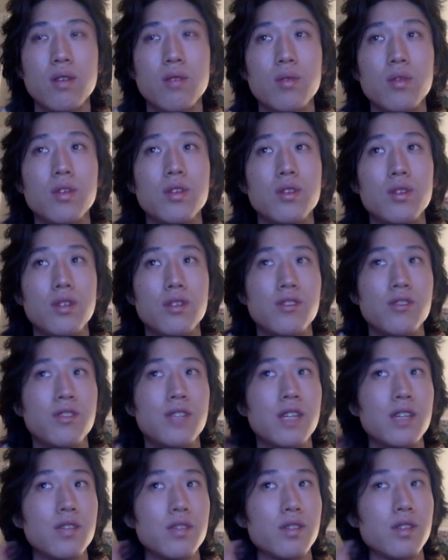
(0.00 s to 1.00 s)
more than
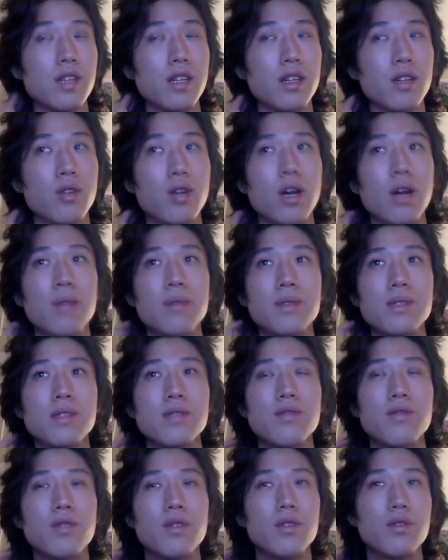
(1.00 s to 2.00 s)
200,000 crops
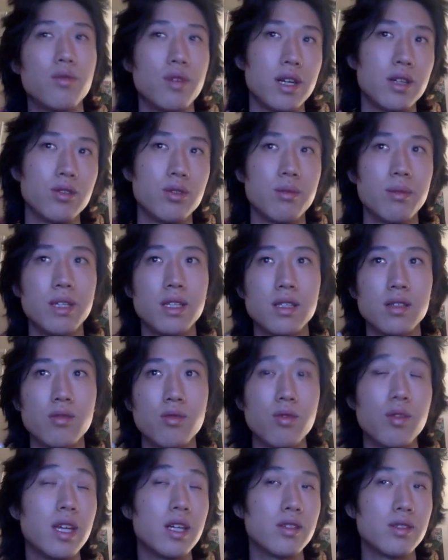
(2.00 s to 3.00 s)
for
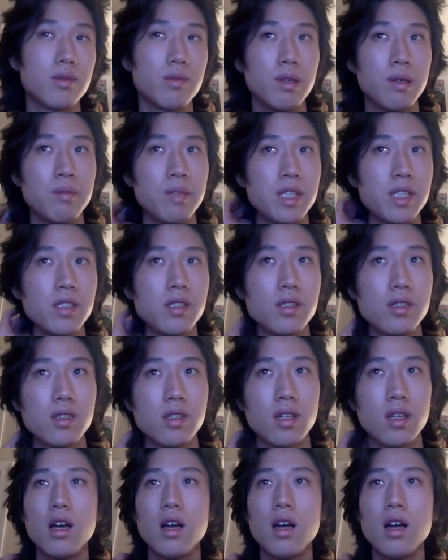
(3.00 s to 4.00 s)
3,000 images.
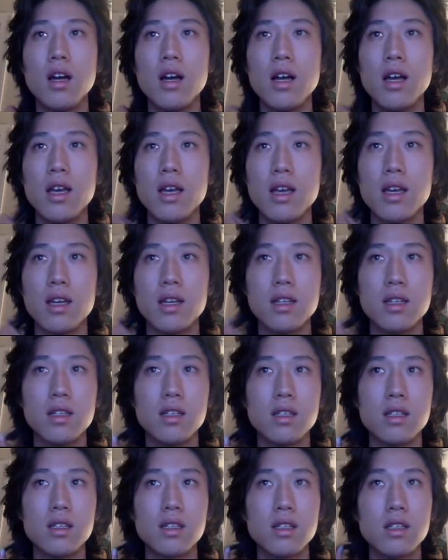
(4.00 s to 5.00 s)

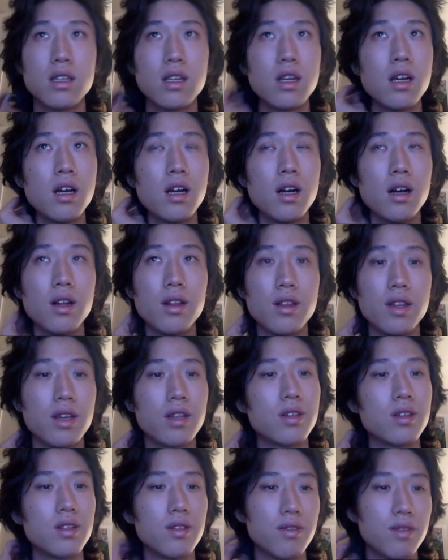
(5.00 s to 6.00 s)
And the
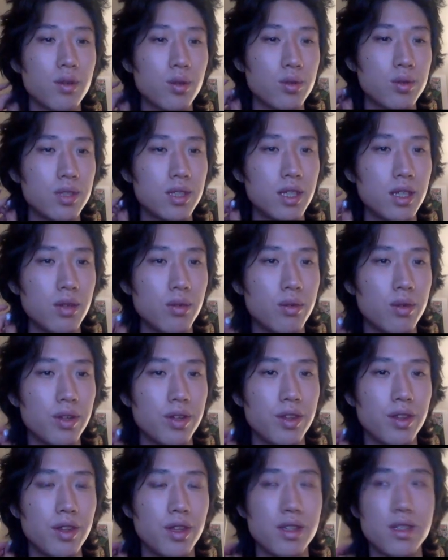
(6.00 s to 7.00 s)
other difficulty
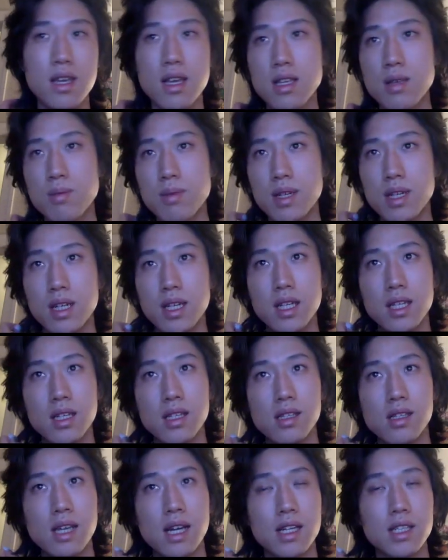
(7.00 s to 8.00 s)
with assessment
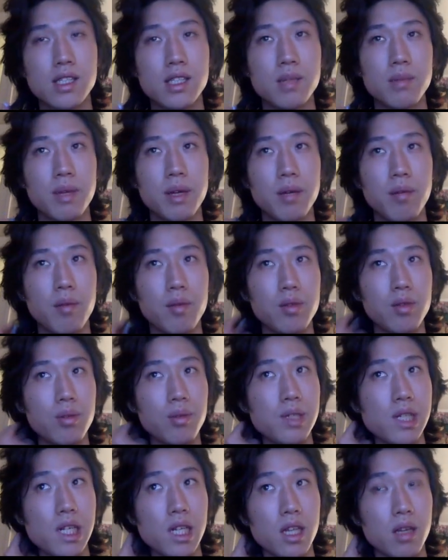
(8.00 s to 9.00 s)
is actually being able to
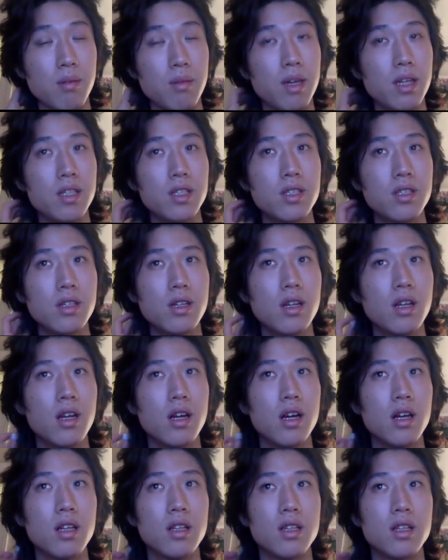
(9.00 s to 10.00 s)
objectively measure
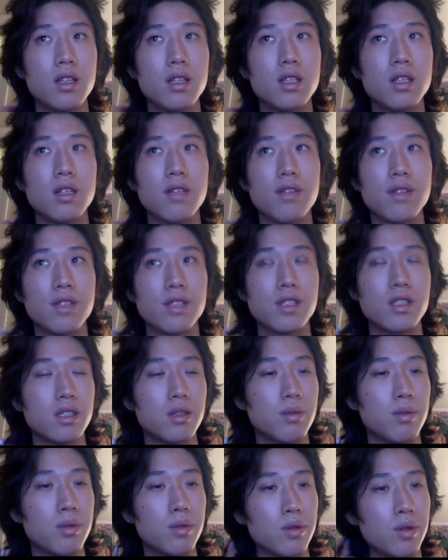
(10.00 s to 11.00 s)
the
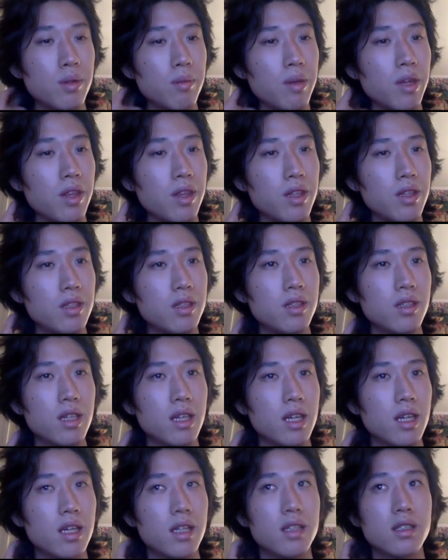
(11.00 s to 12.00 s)
differences between the methods,
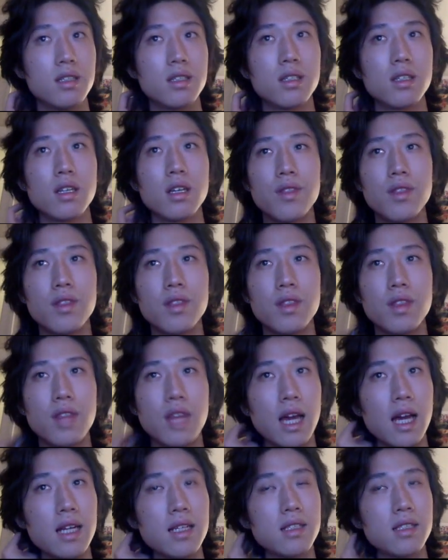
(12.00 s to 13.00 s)
and
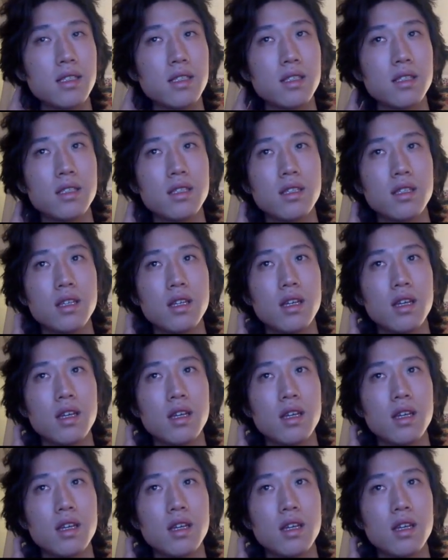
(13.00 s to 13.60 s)
that